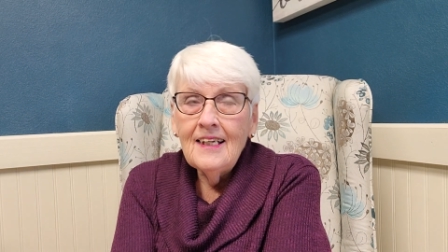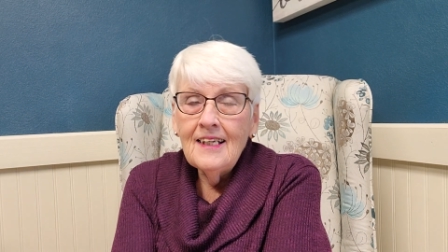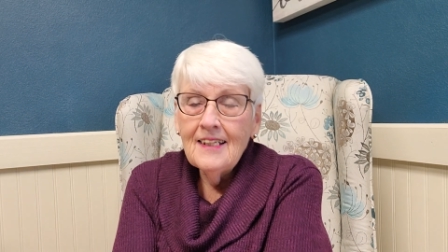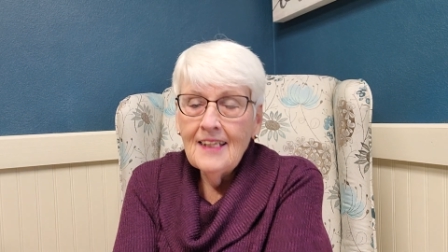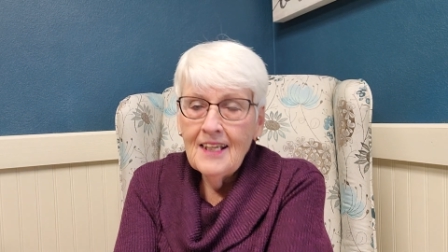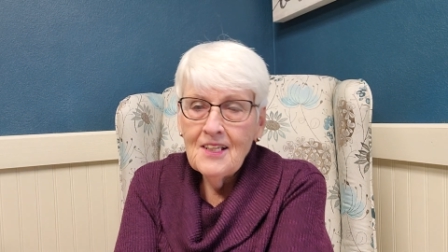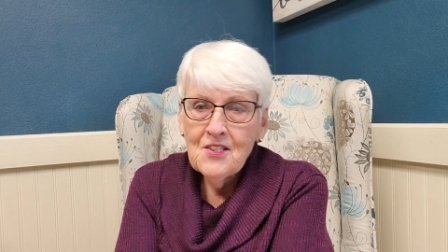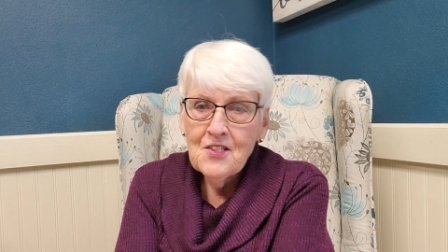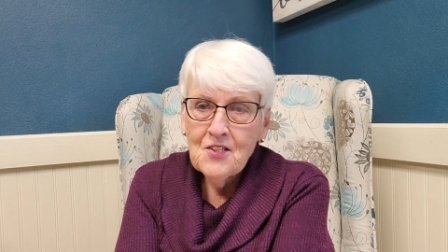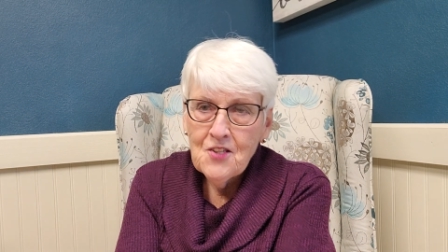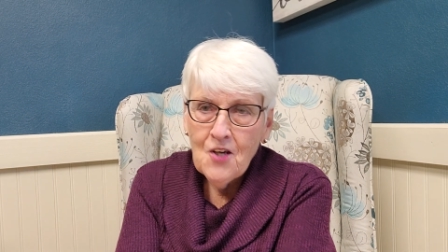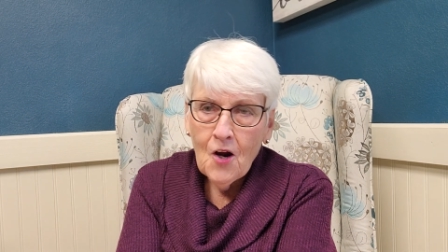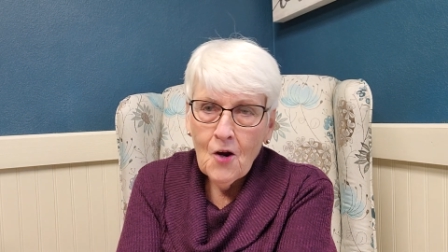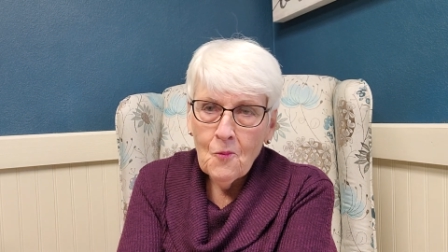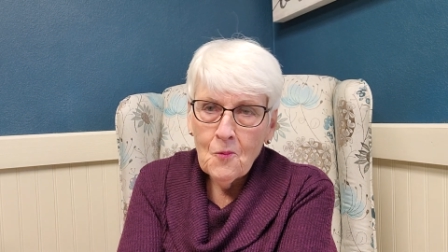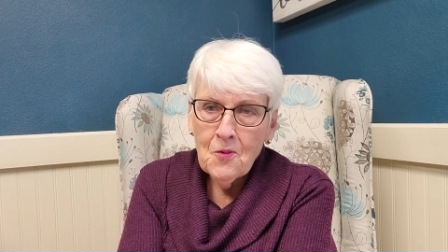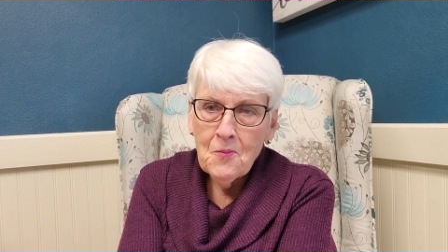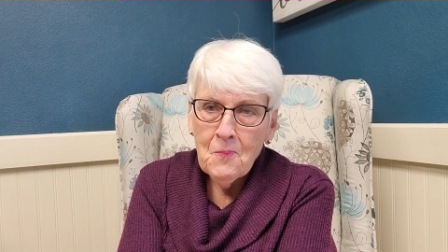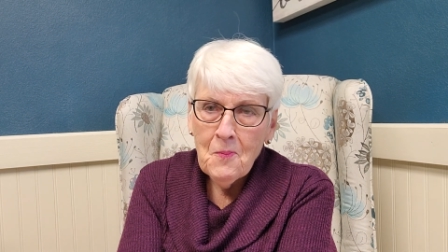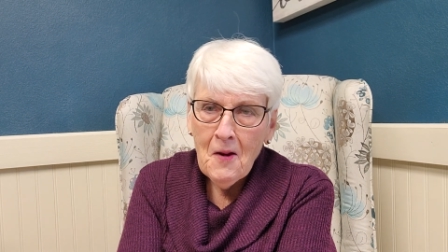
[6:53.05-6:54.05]
Let's start
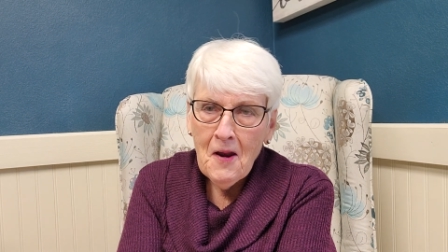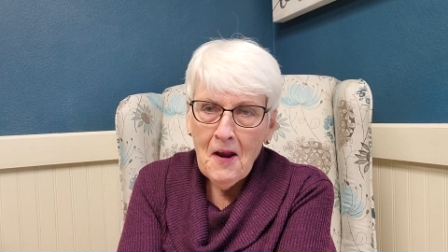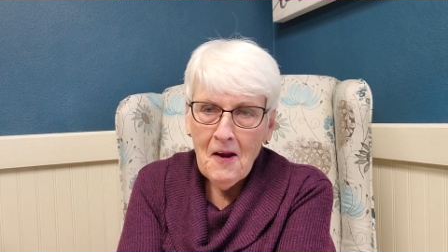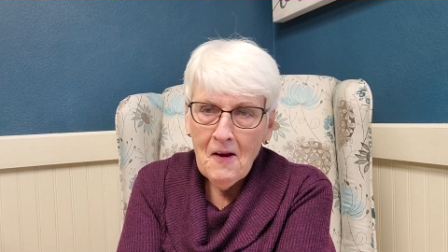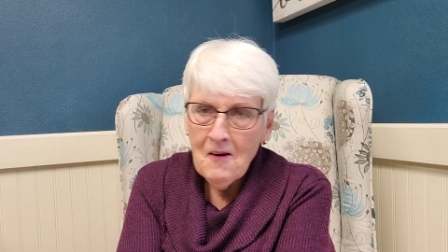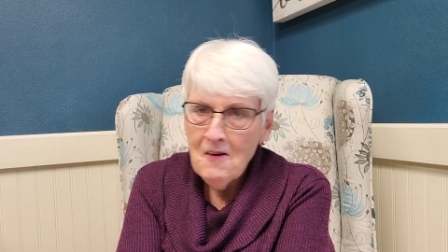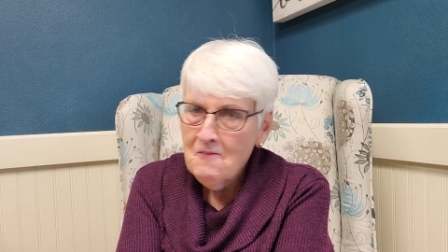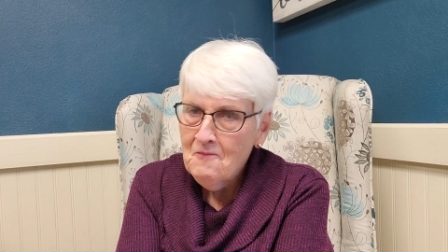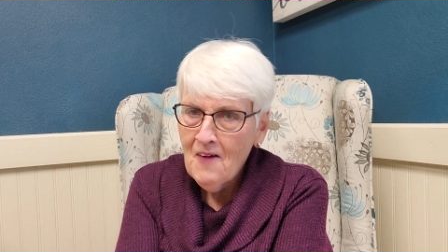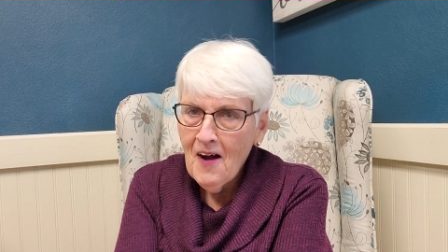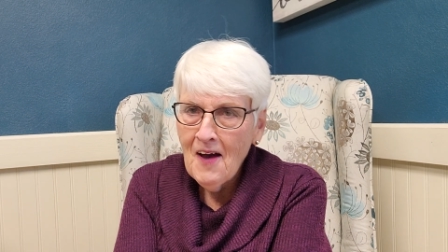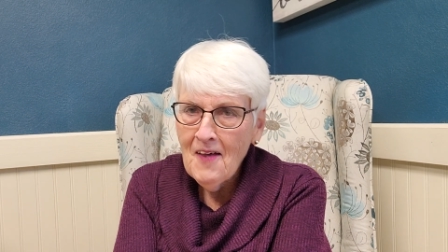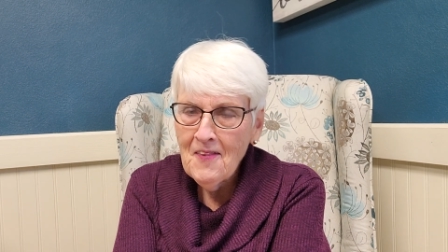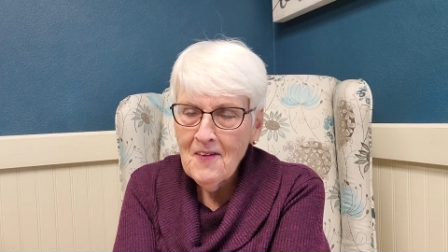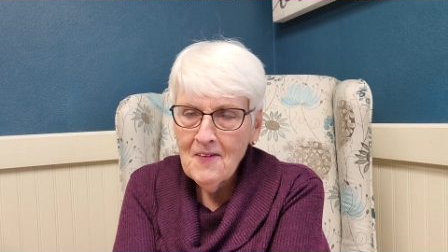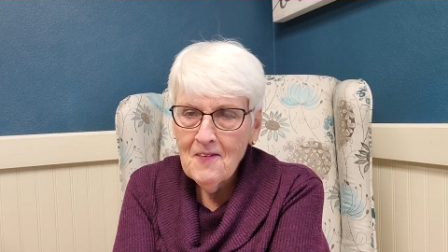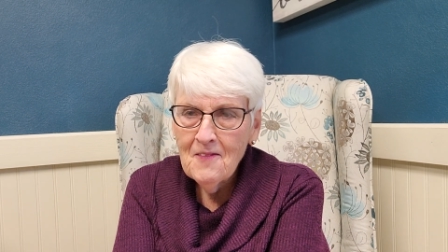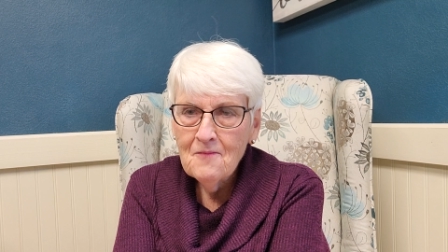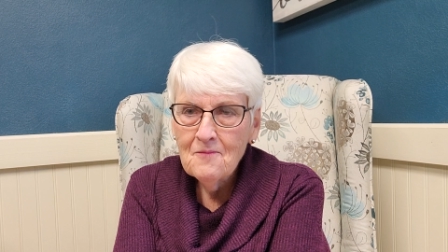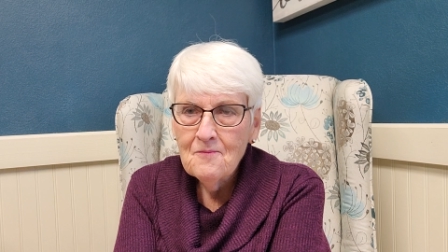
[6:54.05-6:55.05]
with prayer.
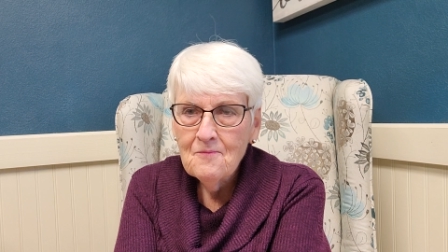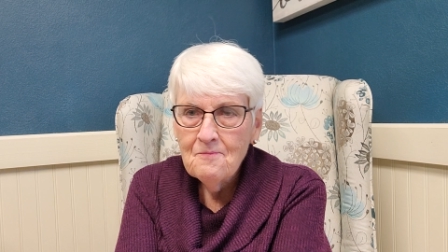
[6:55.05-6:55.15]
Father,